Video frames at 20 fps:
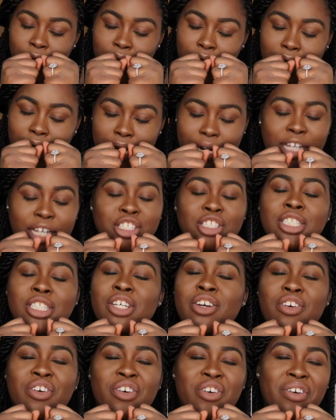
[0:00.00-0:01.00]
can I
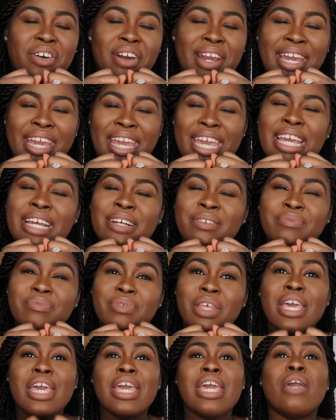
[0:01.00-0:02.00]
just cry?
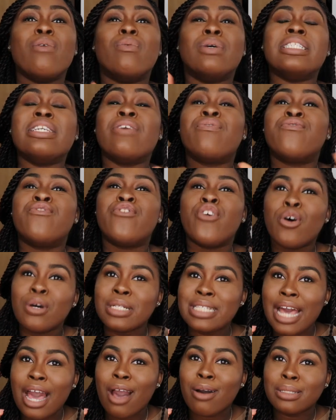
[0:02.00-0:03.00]
It was a
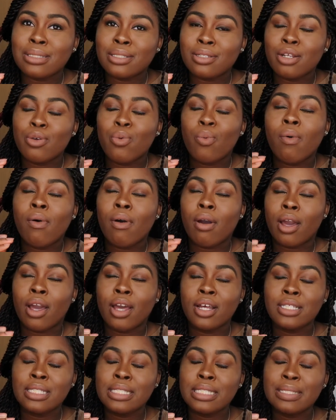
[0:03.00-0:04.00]
4,000
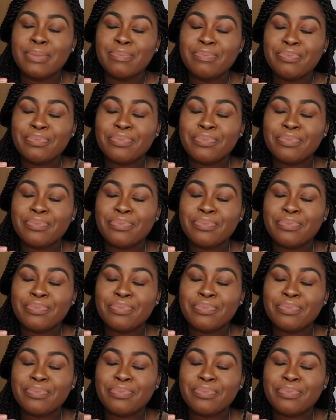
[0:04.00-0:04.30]
words